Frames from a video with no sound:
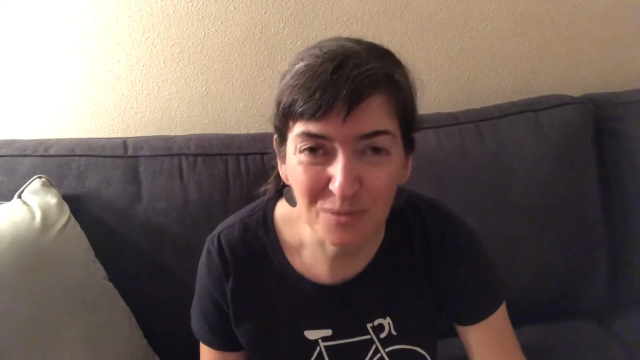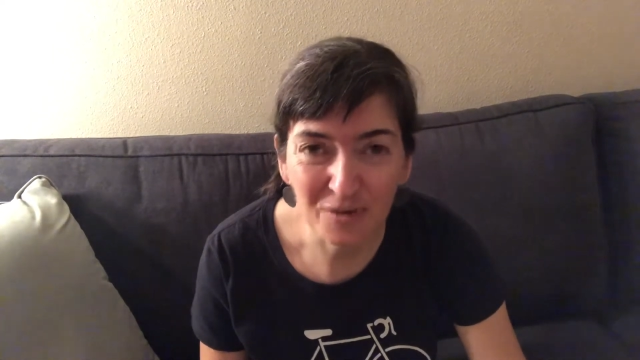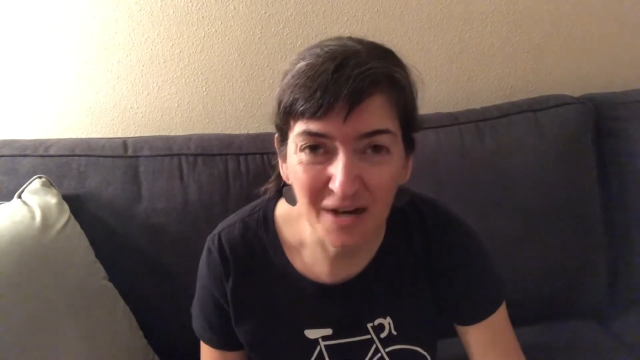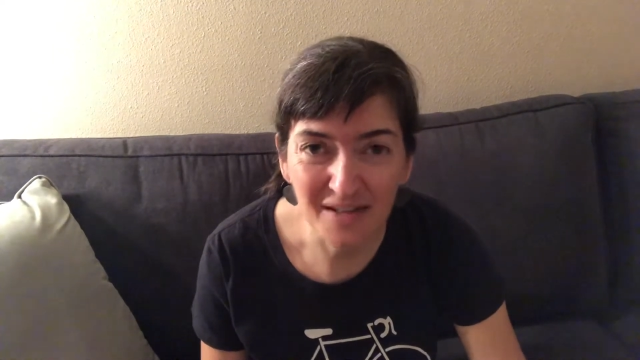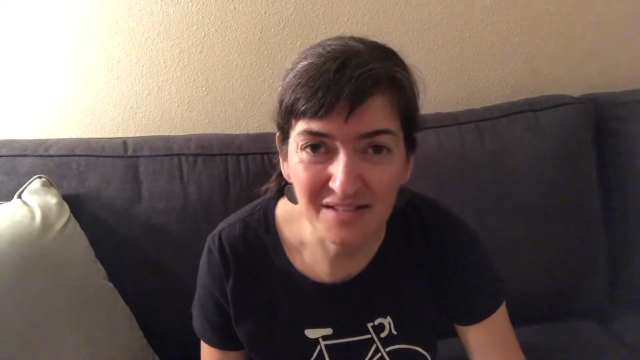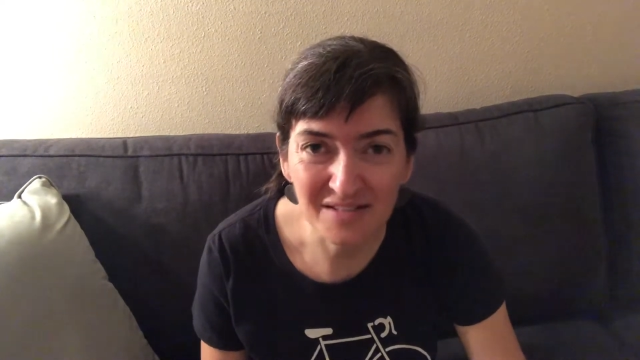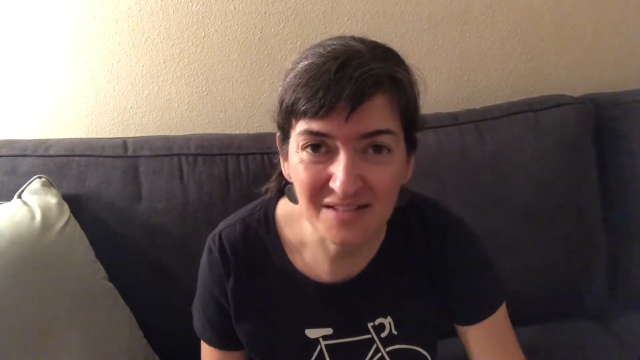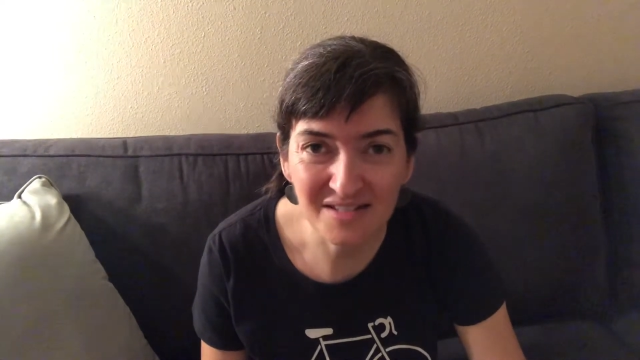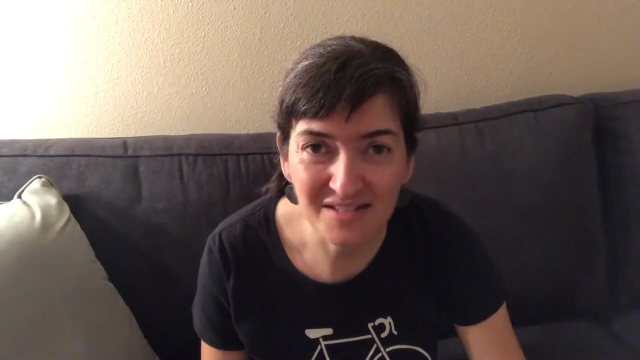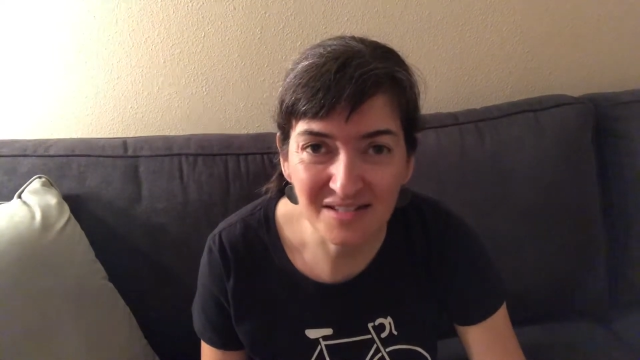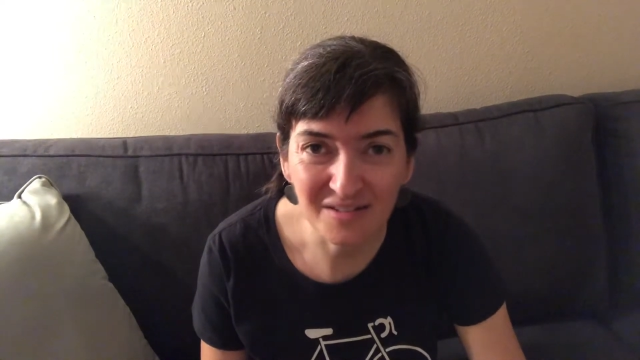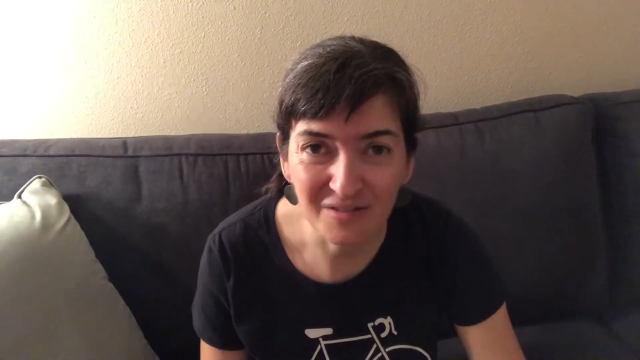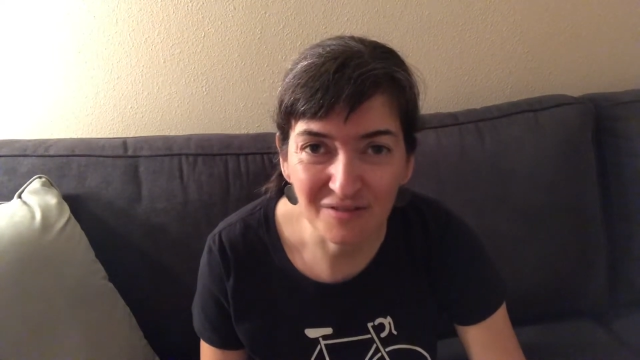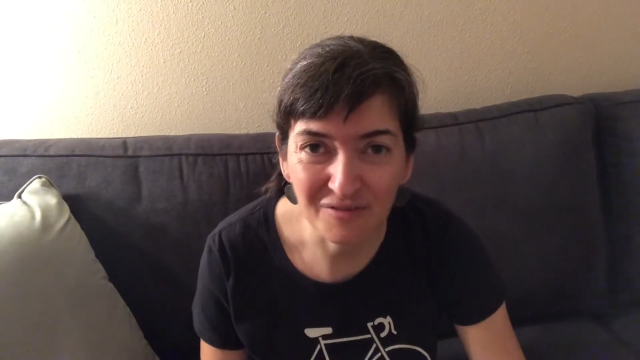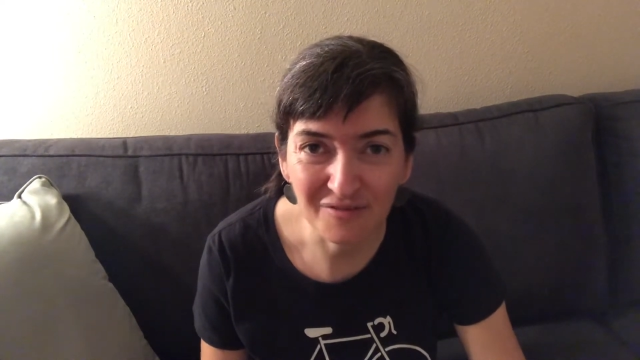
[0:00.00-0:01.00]
practice
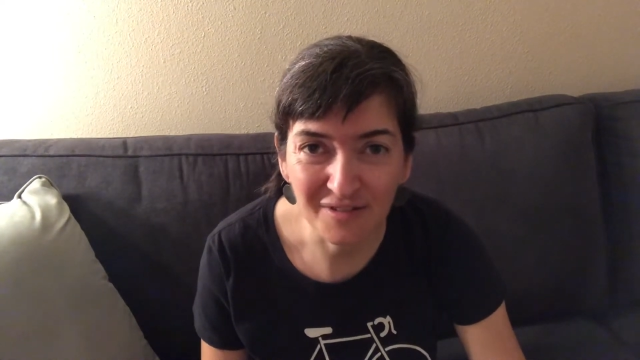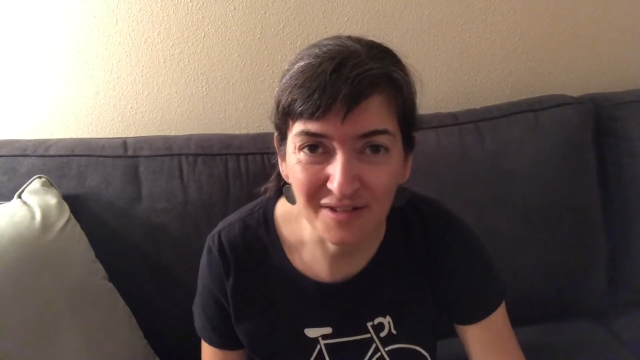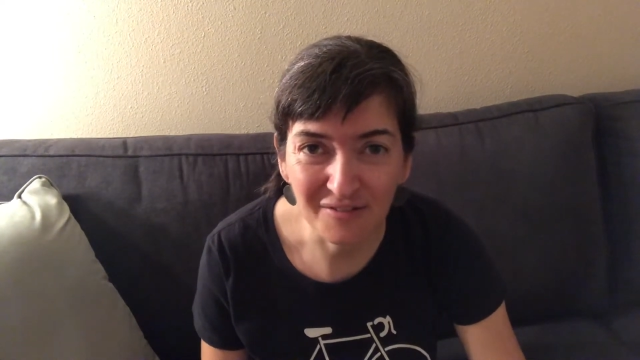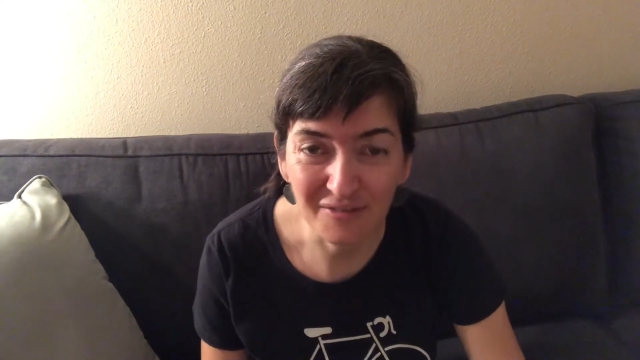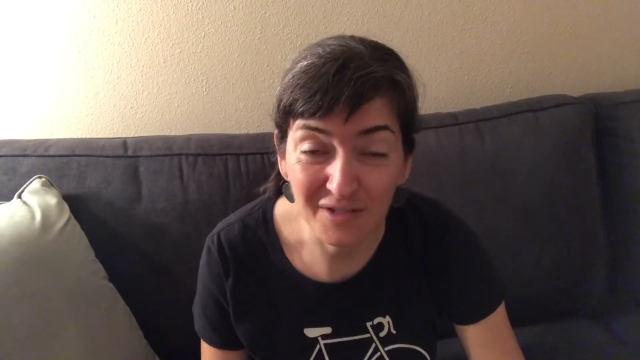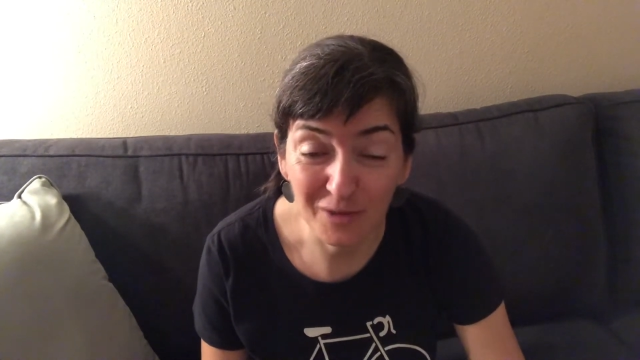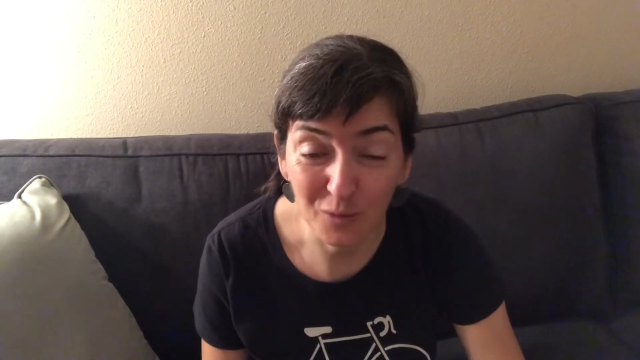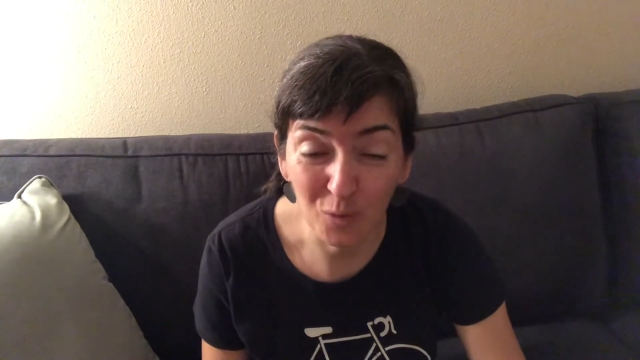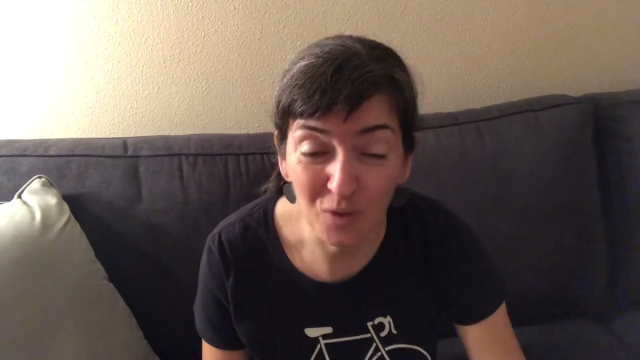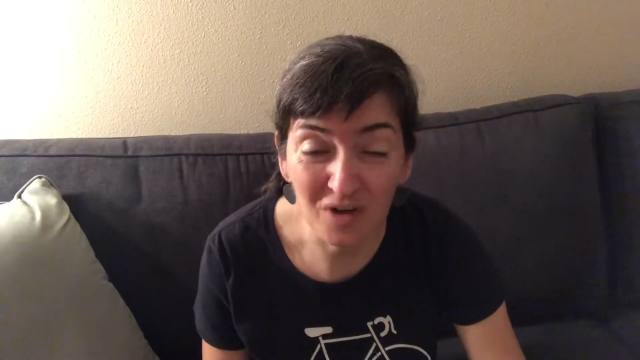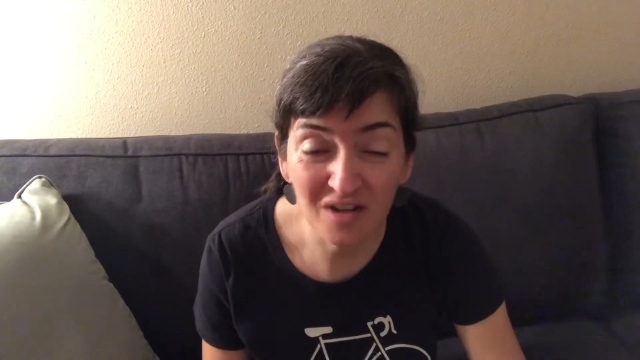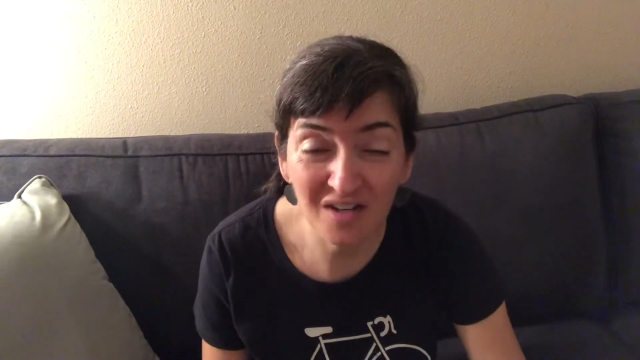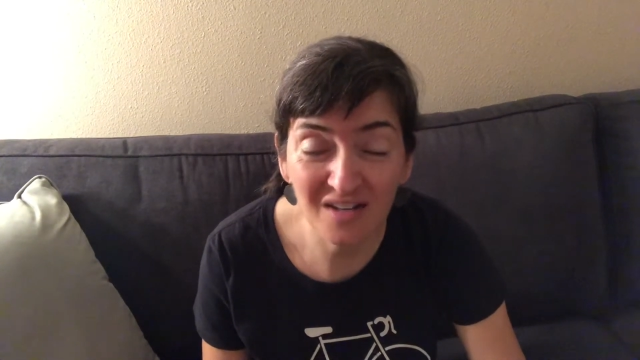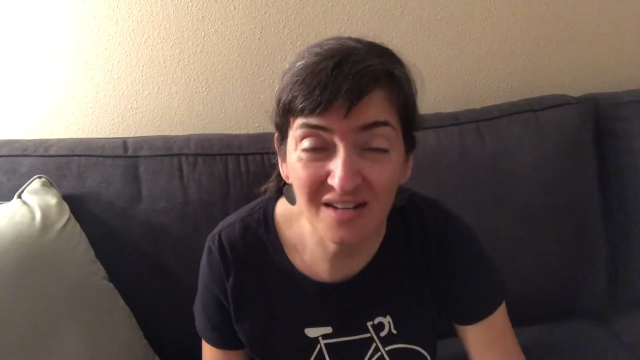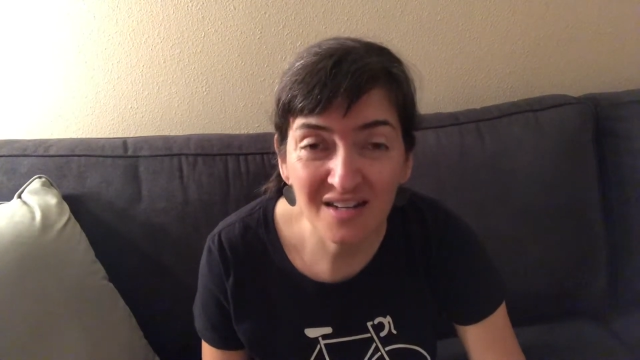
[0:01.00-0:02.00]
of hill work.